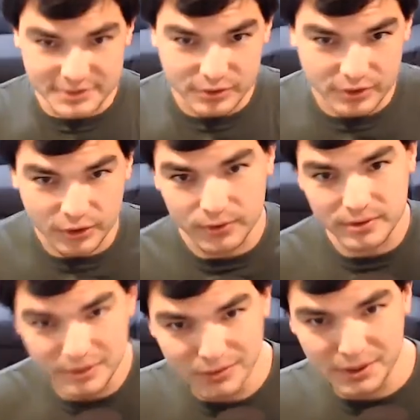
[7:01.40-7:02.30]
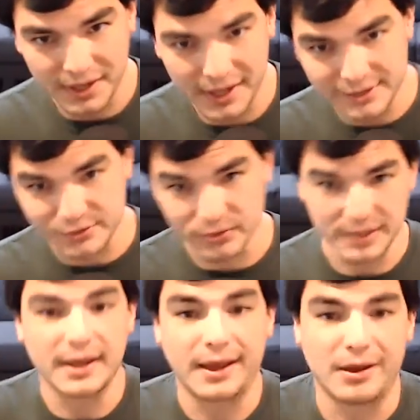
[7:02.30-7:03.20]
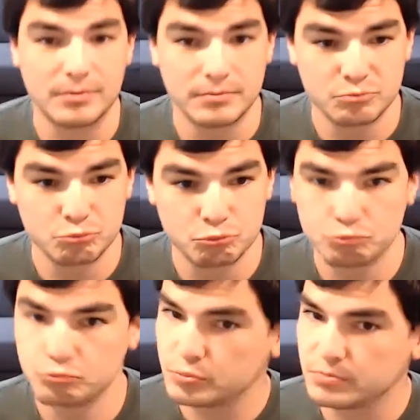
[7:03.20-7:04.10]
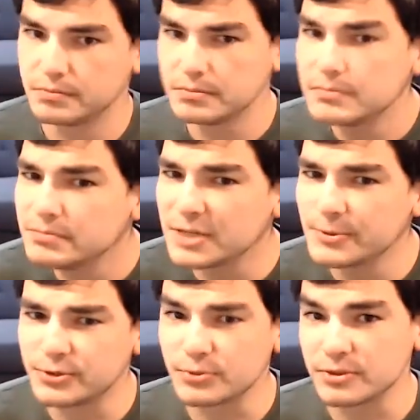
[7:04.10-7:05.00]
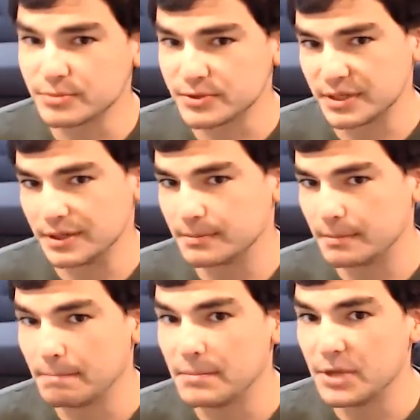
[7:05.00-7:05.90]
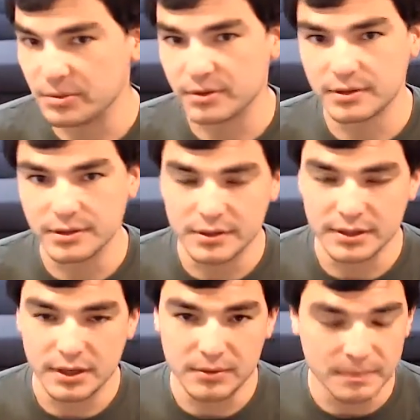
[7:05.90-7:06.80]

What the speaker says: are currently running ads right now? Maybe 20%, maybe, you're